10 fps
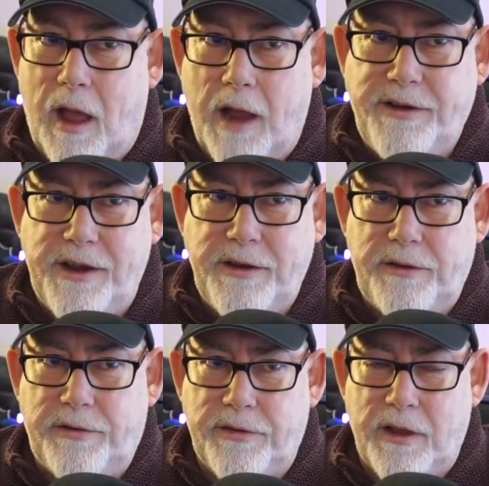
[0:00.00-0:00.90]
I
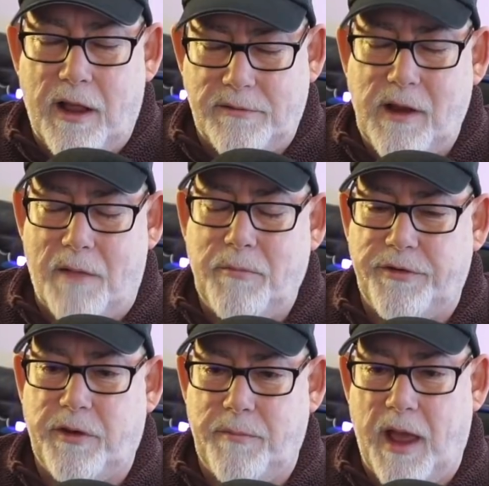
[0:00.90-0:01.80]
didn't, I
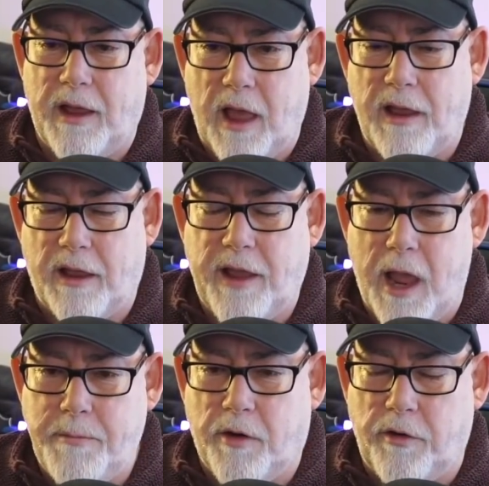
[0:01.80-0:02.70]
must admit, I, I
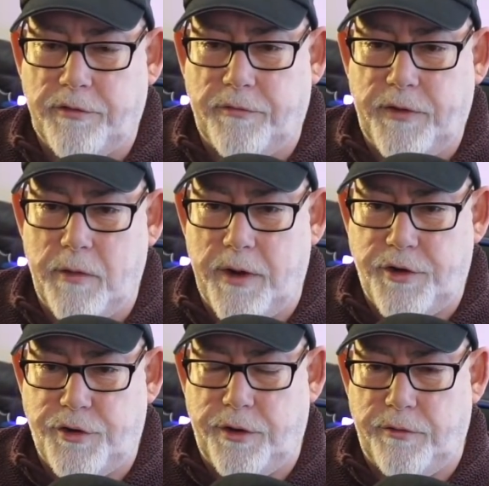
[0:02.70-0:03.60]
came across a few
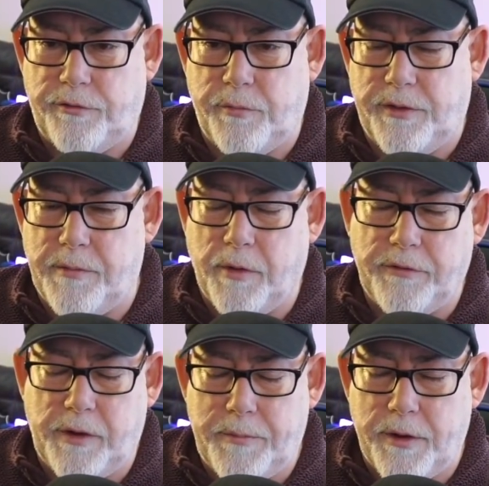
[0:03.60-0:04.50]
issues with the
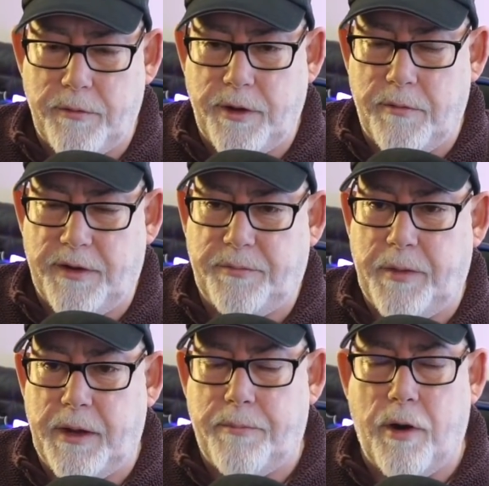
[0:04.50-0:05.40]
multi boot
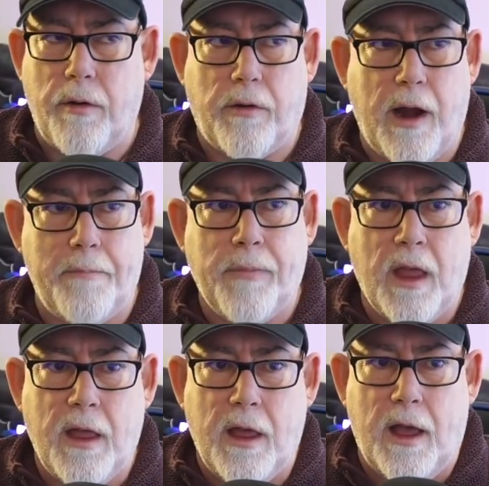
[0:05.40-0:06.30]
USB program.
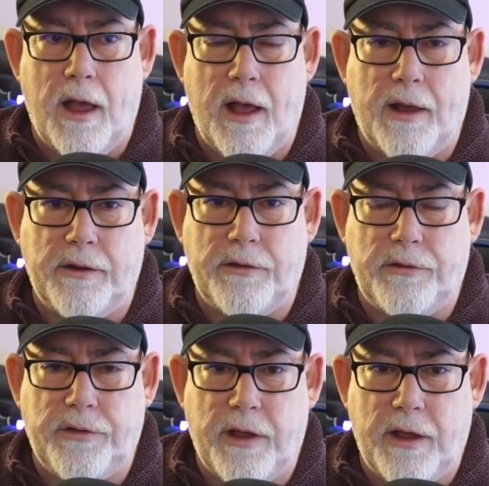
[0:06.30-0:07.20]

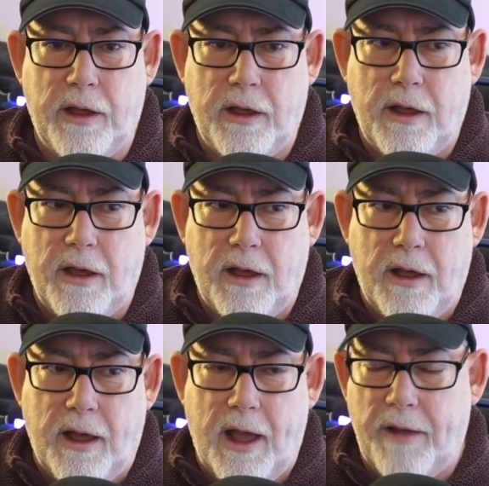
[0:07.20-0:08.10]
And uh,
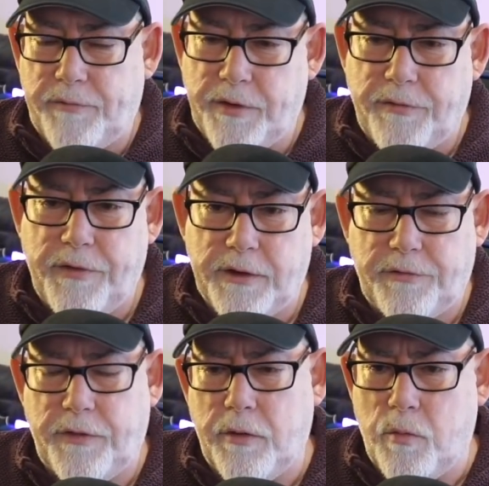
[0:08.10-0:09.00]
after the
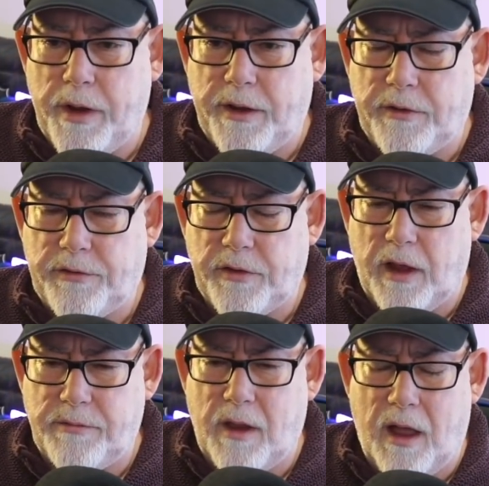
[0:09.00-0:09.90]
first few weeks,
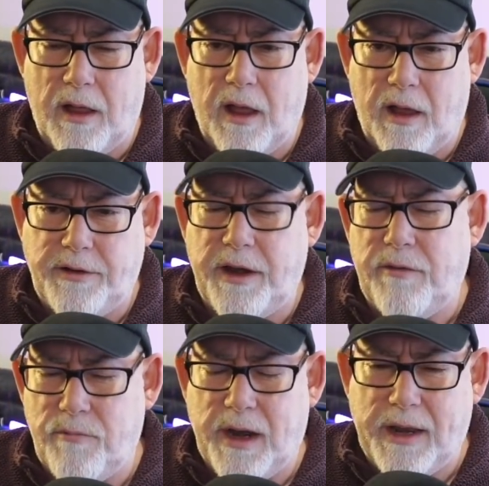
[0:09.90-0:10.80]
I, I,
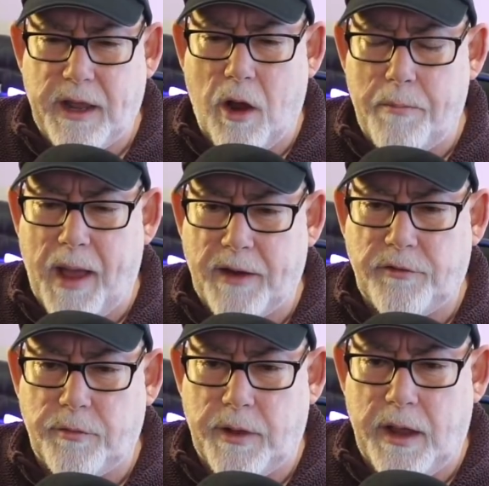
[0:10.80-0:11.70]
didn't really go back
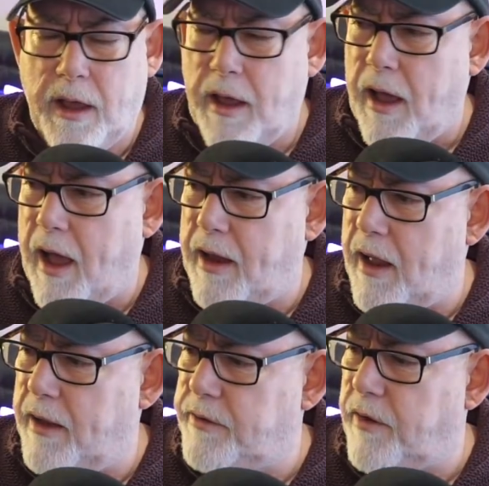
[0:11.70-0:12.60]
to it.
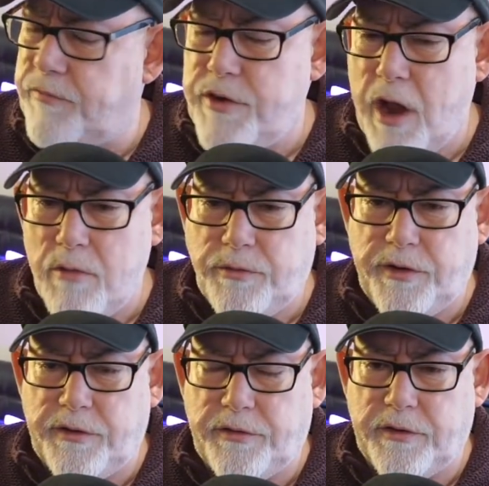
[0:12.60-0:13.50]
And I've
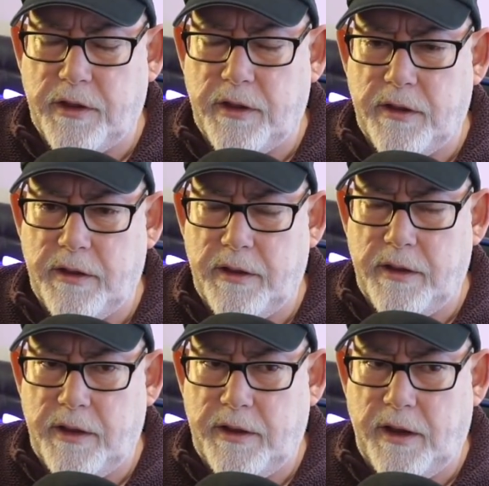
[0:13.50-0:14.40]
noticed that
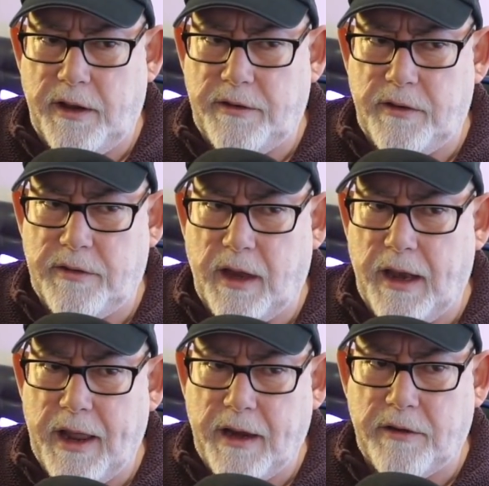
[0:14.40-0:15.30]
it, it, the
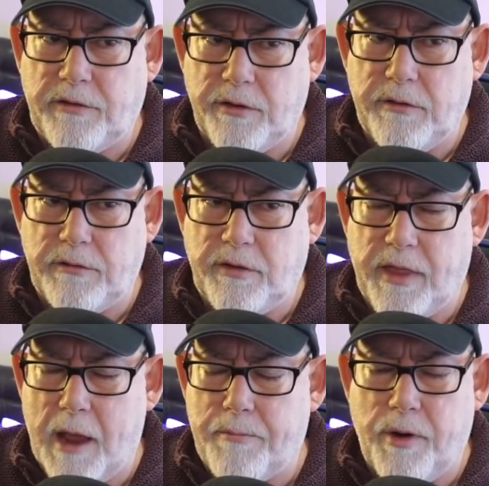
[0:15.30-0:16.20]
link to, to
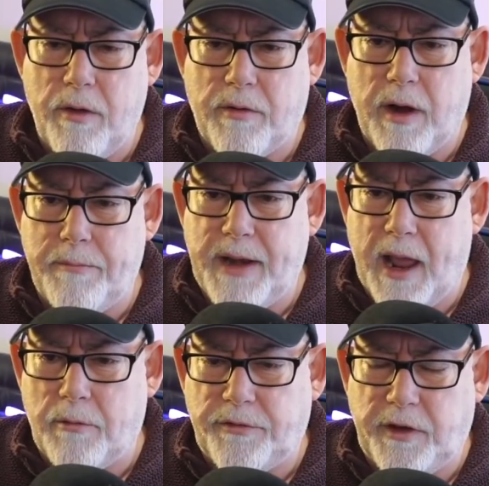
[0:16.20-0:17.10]
that program
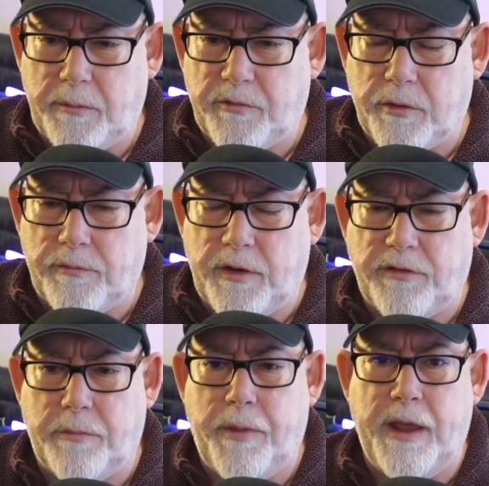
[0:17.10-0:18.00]
now seems to have
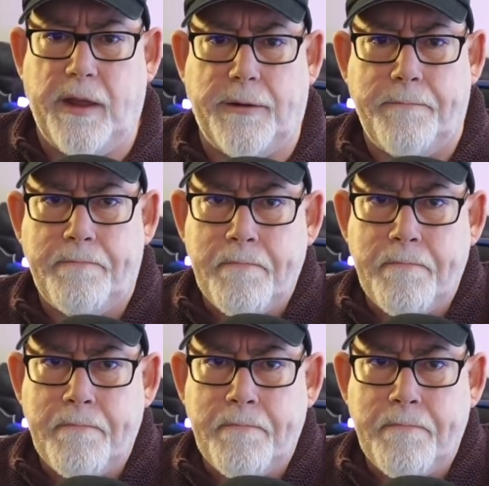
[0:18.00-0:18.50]
disappeared.